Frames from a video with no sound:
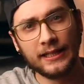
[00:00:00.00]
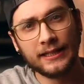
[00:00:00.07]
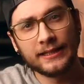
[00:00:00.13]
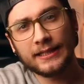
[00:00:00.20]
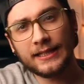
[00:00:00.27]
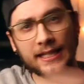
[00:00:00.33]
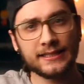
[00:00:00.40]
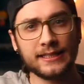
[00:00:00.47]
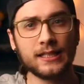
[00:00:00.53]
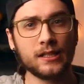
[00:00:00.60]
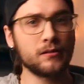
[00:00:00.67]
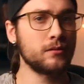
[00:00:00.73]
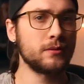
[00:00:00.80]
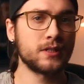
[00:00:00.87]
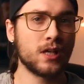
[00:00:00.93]
The next thing that I'm
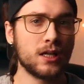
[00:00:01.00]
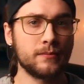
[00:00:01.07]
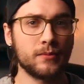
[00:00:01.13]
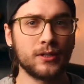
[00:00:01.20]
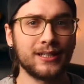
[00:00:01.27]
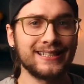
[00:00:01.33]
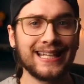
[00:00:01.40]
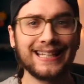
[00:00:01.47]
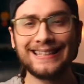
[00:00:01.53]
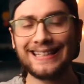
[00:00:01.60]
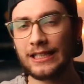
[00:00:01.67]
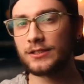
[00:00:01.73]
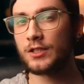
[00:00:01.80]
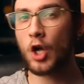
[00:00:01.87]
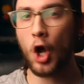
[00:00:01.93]
gonna be talking about is a
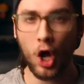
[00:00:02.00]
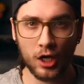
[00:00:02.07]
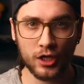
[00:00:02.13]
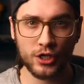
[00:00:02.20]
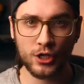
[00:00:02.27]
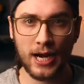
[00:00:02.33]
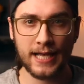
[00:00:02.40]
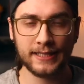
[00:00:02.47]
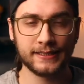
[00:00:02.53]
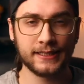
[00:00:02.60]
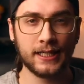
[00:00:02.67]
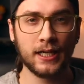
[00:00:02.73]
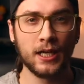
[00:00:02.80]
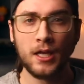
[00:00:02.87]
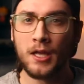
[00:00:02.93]
less
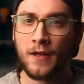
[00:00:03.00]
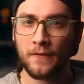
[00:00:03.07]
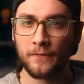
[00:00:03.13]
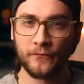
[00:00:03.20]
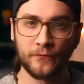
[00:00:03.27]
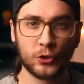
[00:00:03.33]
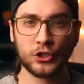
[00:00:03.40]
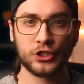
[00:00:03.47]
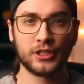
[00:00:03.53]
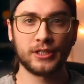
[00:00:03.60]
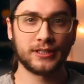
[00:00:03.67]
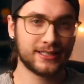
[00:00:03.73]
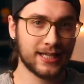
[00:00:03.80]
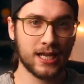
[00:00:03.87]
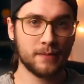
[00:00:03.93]
contrasty
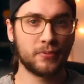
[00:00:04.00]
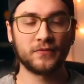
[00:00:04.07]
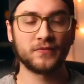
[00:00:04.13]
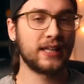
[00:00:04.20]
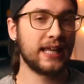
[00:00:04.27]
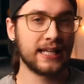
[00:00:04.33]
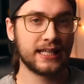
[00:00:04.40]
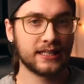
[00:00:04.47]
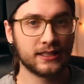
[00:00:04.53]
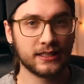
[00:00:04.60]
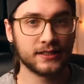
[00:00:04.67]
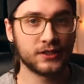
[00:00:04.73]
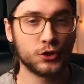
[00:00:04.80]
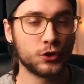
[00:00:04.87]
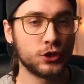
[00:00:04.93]
version type of lighting,
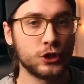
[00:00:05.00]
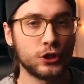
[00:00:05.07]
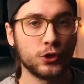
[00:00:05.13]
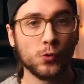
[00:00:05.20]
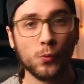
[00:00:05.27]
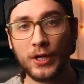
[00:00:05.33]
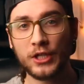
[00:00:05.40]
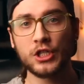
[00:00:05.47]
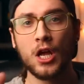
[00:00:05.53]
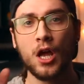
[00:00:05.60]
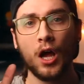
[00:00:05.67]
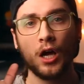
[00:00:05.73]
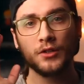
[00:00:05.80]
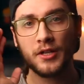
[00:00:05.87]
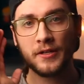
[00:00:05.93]
things that you can do, which
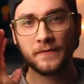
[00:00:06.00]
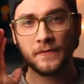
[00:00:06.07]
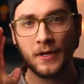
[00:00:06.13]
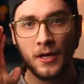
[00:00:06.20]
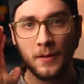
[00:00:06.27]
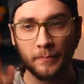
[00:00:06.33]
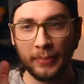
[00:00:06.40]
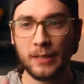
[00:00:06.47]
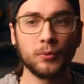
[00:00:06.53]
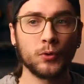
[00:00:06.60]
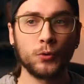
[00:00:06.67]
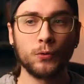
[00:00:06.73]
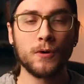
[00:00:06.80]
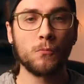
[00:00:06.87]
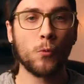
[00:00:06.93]
a lot of people
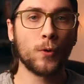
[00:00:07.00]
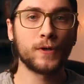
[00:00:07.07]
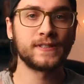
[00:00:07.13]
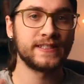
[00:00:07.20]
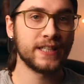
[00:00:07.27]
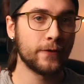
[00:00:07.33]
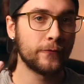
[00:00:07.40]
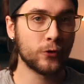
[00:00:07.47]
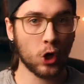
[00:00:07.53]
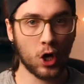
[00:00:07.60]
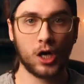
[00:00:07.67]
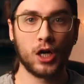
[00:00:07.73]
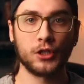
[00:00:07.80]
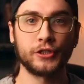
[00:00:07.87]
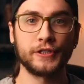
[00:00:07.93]
who are more
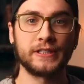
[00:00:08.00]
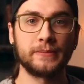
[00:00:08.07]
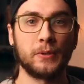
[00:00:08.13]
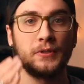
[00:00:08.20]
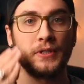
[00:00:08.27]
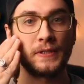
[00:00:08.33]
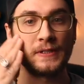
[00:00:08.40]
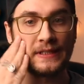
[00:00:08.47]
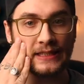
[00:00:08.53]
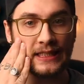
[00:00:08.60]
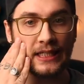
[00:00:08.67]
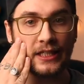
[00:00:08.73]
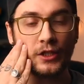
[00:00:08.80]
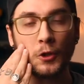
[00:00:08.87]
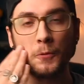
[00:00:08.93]
self-conscious about their
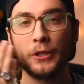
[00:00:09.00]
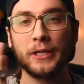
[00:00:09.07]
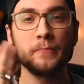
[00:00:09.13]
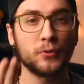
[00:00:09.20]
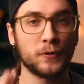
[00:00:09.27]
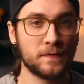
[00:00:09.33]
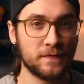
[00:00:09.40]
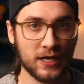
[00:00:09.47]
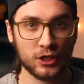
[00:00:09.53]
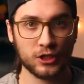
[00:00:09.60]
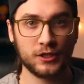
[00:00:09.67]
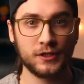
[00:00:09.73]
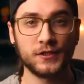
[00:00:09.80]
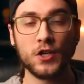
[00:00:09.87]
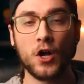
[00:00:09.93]
skin or
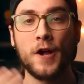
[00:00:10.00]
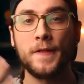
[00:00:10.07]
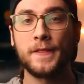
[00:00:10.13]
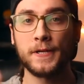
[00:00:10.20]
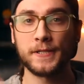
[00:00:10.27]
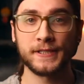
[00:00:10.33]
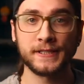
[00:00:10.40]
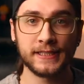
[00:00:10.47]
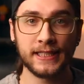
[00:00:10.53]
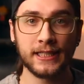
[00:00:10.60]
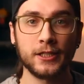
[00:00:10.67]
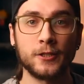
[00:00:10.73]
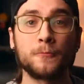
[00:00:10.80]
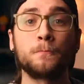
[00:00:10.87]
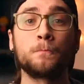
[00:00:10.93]
imperfections on their
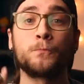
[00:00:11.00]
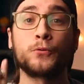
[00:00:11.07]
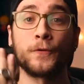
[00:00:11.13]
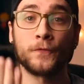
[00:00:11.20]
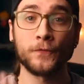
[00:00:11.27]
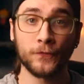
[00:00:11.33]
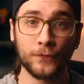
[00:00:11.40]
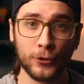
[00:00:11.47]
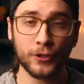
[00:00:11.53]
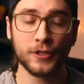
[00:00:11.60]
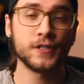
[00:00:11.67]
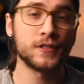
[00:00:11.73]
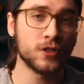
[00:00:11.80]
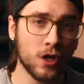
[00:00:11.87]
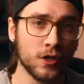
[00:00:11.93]
skin prefer.
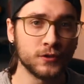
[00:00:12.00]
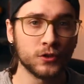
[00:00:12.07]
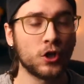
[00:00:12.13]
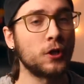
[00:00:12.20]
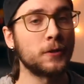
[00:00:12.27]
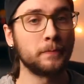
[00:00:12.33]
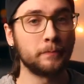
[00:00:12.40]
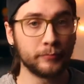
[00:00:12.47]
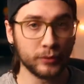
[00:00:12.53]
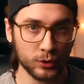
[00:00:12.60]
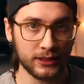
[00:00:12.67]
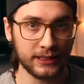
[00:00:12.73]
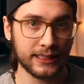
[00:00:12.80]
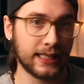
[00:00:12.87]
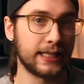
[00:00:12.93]
This is also called
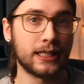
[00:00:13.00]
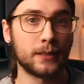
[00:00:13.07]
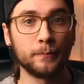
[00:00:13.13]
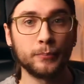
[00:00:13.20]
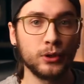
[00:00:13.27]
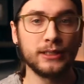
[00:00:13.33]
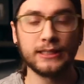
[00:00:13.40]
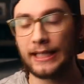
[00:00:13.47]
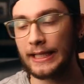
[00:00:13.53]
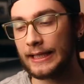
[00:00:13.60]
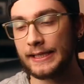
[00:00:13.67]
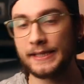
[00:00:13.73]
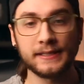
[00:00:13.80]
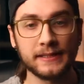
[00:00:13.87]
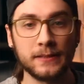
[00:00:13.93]
beauty lighting, and beauty lighting
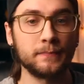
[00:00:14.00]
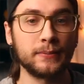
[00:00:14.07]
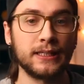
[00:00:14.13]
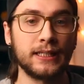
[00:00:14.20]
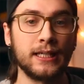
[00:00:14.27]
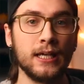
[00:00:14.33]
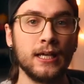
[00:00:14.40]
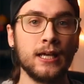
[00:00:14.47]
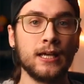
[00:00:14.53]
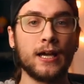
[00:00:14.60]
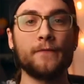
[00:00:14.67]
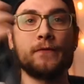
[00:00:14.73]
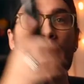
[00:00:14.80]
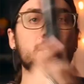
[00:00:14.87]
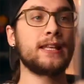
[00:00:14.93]
is simply a
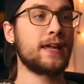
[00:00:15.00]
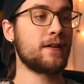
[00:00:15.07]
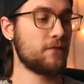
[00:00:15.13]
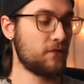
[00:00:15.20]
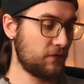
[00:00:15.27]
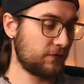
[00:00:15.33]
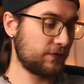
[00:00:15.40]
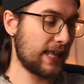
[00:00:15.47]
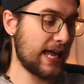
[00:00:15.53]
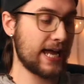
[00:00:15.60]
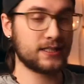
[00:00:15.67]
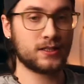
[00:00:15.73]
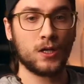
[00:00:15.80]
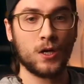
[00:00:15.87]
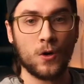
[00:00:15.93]
very like
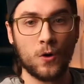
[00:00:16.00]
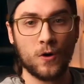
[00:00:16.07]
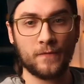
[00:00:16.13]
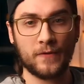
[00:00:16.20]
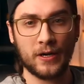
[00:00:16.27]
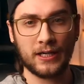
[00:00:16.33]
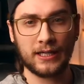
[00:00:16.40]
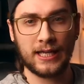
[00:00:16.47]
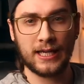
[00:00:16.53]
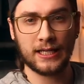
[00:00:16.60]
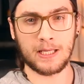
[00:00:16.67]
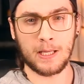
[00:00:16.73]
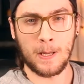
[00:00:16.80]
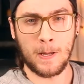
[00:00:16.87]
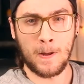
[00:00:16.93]
flat or very
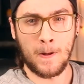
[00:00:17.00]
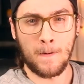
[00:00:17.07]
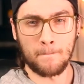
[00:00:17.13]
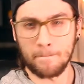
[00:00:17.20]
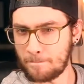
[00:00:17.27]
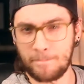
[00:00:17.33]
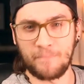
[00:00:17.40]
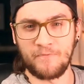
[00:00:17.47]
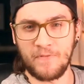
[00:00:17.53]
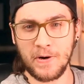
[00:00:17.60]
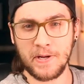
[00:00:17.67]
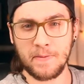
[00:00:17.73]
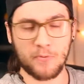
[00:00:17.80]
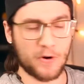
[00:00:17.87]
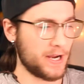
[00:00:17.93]

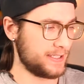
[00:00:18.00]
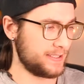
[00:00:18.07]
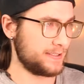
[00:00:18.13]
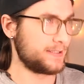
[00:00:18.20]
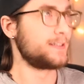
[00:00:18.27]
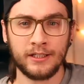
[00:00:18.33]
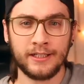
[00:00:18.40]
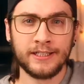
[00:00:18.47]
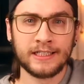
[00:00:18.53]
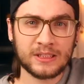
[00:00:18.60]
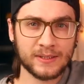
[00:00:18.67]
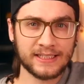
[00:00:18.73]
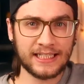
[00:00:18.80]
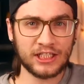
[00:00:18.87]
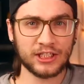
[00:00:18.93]
bright. So
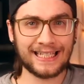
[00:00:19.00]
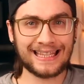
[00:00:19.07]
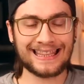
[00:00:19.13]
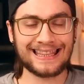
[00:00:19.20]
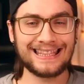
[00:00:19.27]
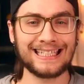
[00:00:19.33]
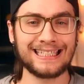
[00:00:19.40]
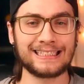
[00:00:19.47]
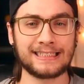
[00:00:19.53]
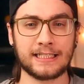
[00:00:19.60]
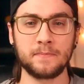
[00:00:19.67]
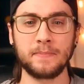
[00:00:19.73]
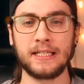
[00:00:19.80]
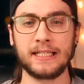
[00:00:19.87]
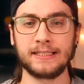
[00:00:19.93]
essentially this
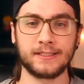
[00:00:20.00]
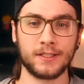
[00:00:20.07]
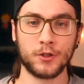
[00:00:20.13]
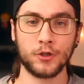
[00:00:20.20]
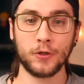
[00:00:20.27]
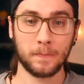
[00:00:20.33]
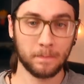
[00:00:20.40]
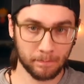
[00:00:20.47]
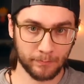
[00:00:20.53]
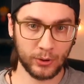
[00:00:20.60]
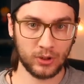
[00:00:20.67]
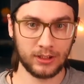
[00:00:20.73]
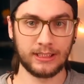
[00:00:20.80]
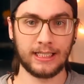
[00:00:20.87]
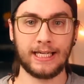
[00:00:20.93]
can be considered
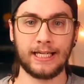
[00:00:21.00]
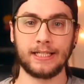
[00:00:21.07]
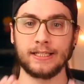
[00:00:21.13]
beauty lighting.